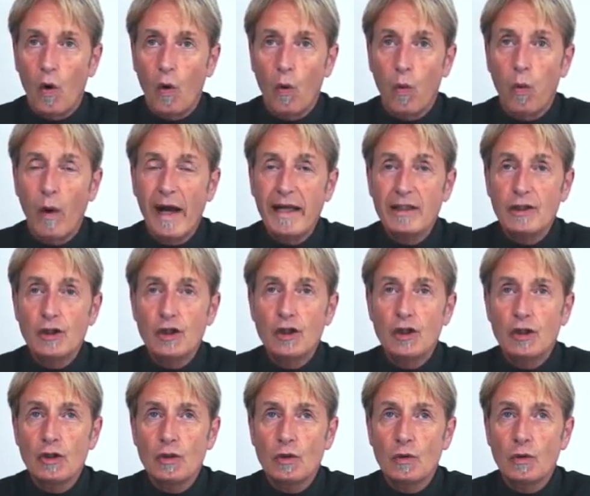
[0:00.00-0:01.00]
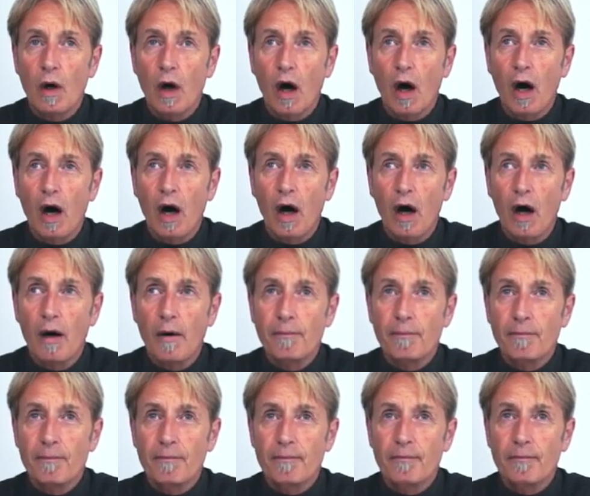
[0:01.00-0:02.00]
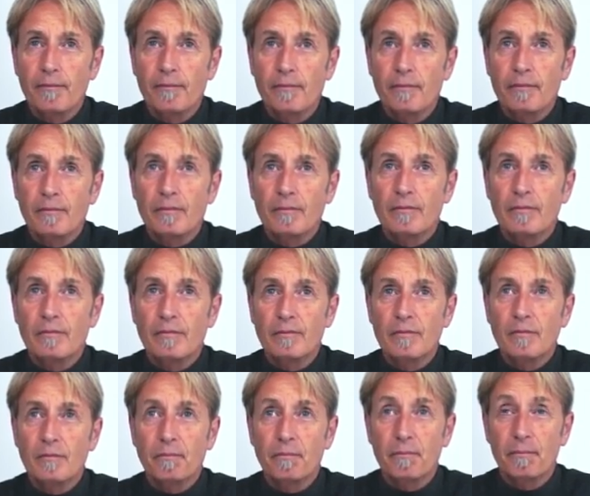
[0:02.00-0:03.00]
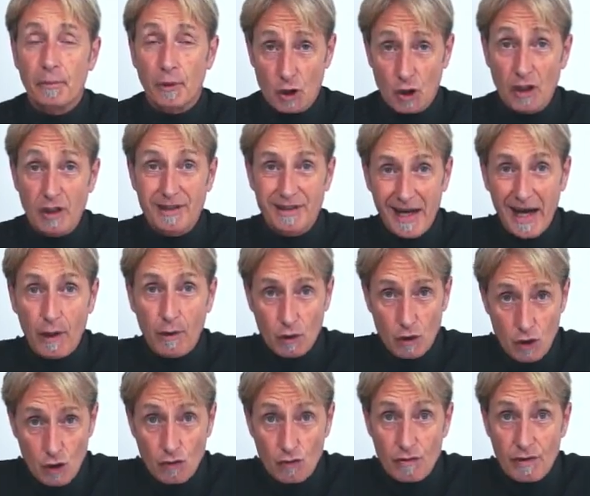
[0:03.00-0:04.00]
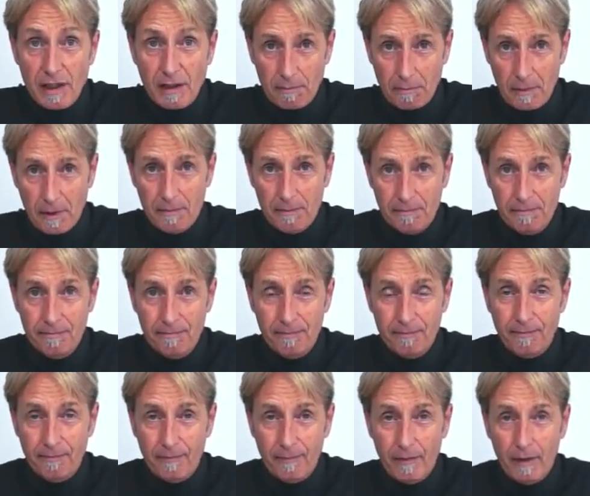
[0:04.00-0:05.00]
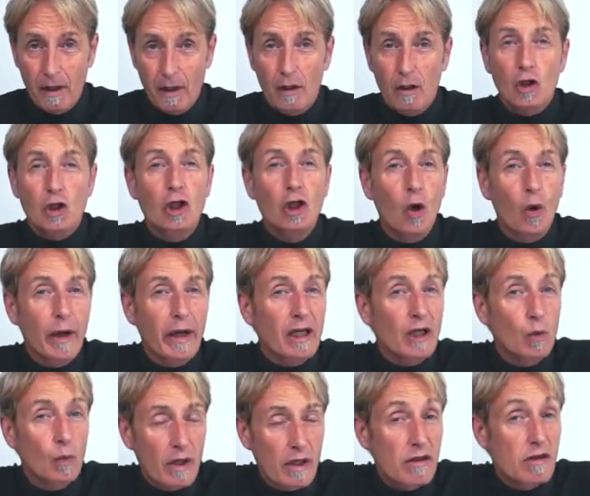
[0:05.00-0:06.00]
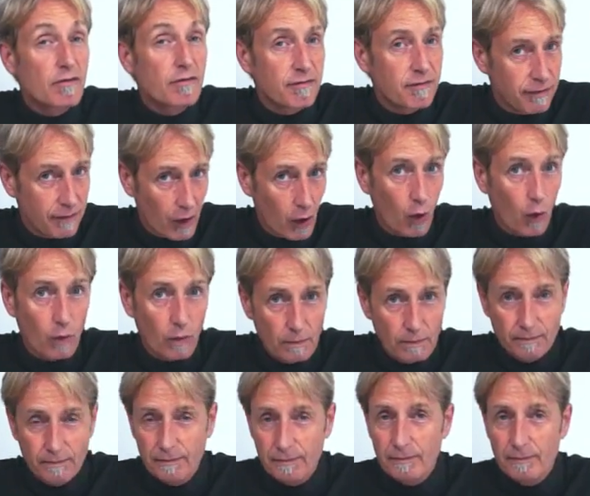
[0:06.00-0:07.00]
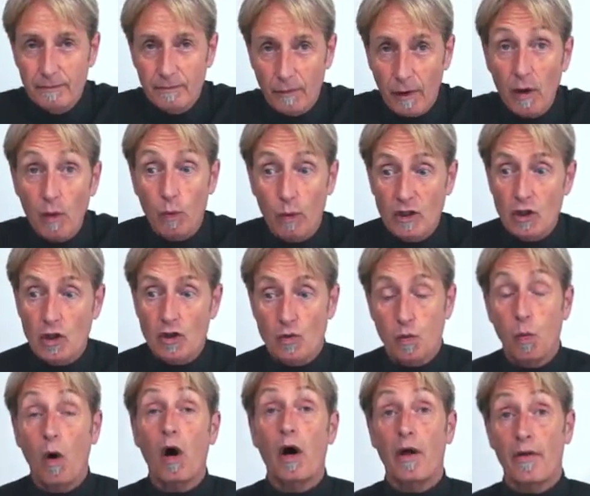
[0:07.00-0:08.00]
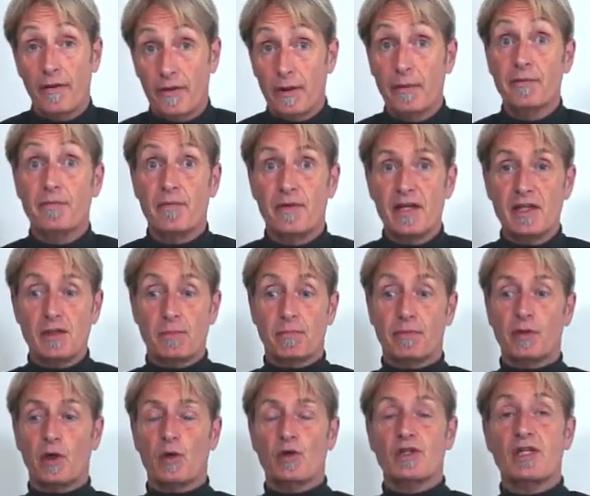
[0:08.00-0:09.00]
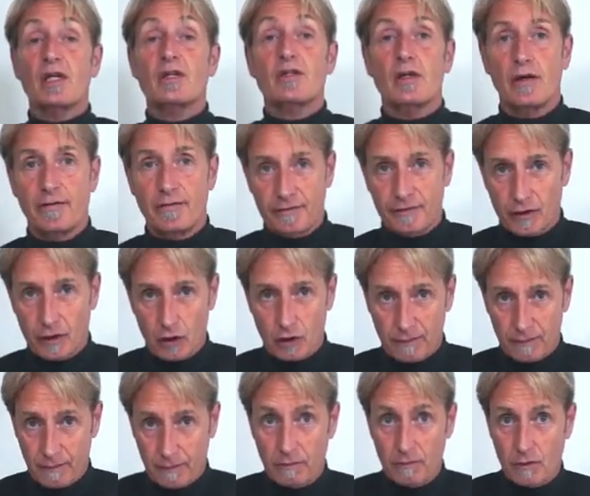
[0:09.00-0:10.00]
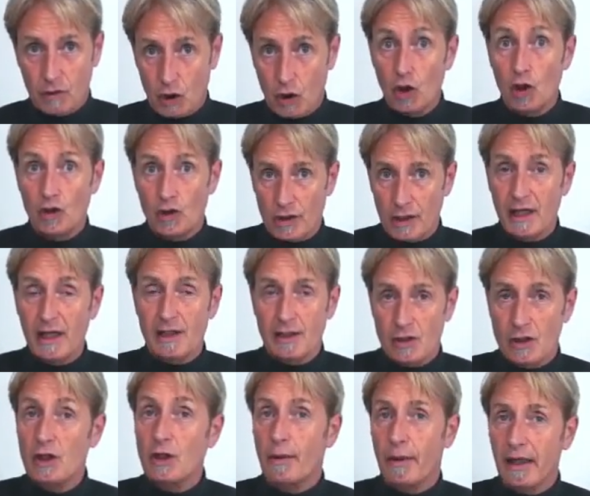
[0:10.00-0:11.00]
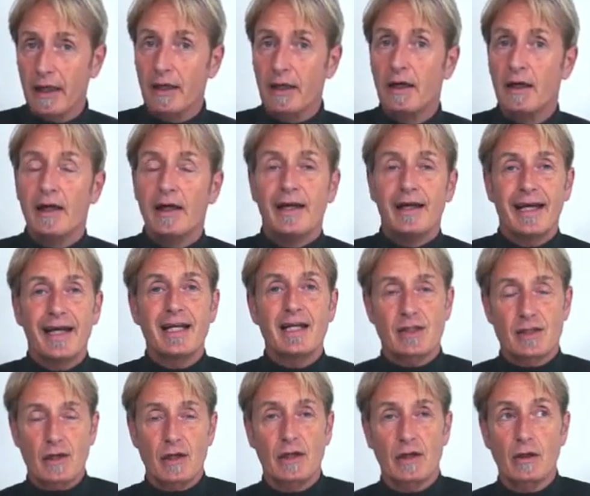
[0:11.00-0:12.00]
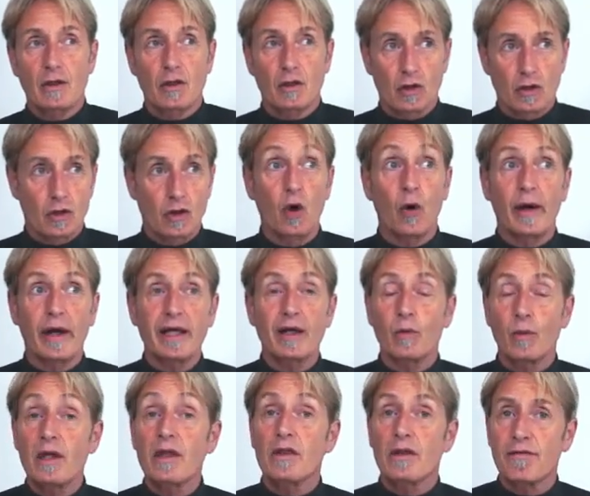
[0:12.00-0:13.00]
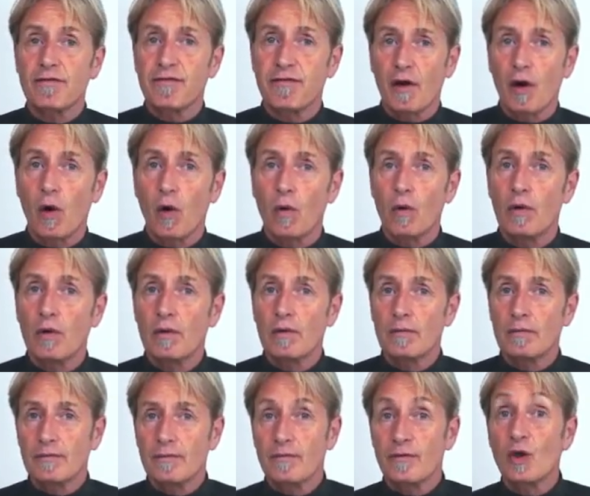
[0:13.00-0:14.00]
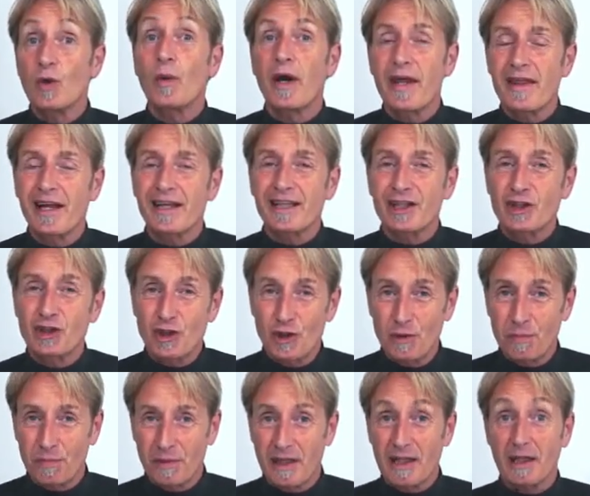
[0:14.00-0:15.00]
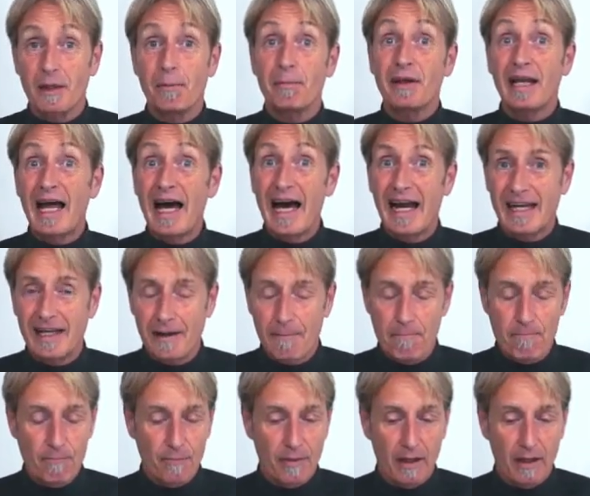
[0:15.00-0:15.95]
when you are pushing downstream, going with the flow, right, which is what this process of good is doing. It's going with the flow, the way that it should be, the plan.